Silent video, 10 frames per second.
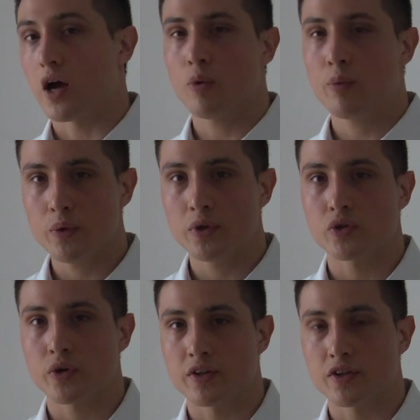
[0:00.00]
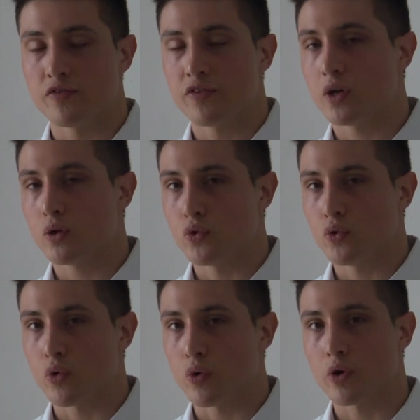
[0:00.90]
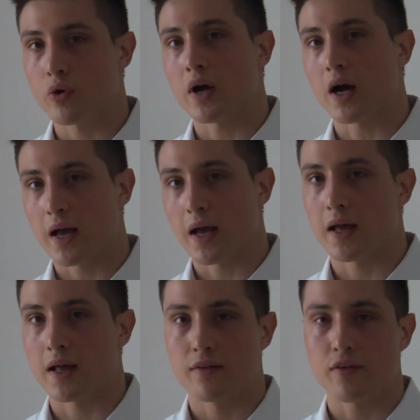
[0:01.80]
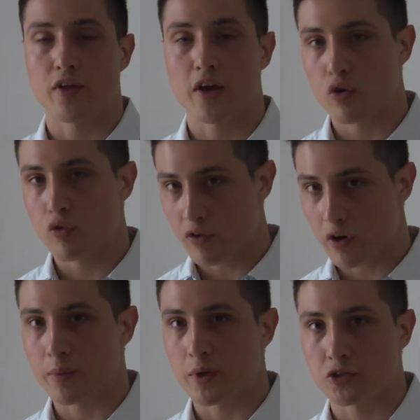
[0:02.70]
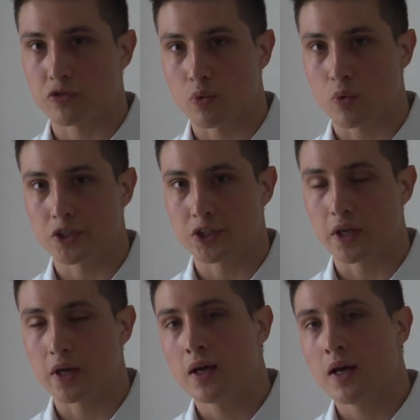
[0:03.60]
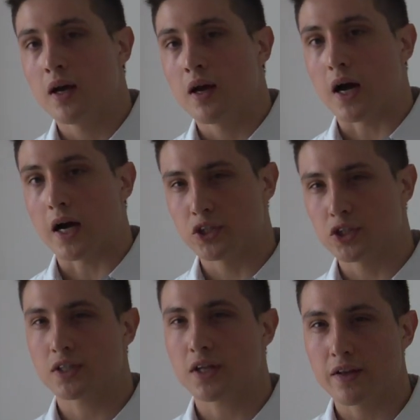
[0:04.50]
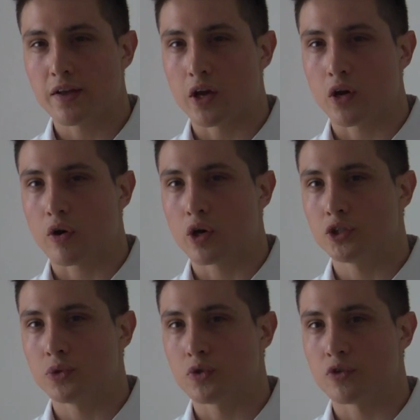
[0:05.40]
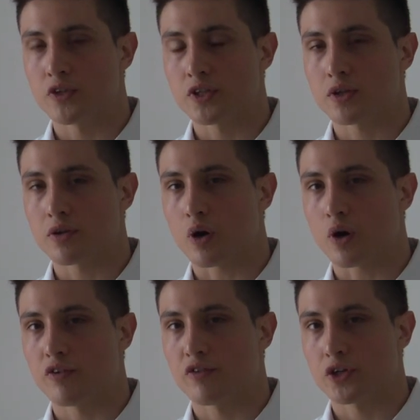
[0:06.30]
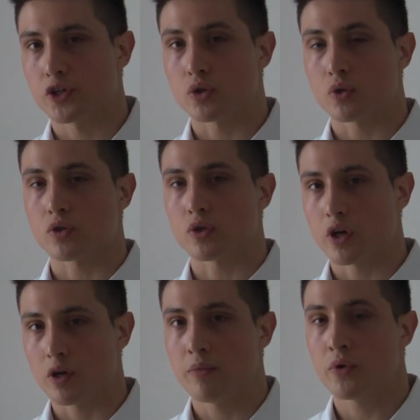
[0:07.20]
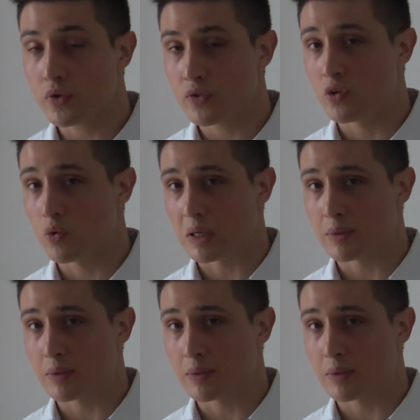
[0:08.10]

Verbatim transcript: I hope you enjoyed this video tutorial and thank you very much for watching. I'd just like to encourage you to visit our official community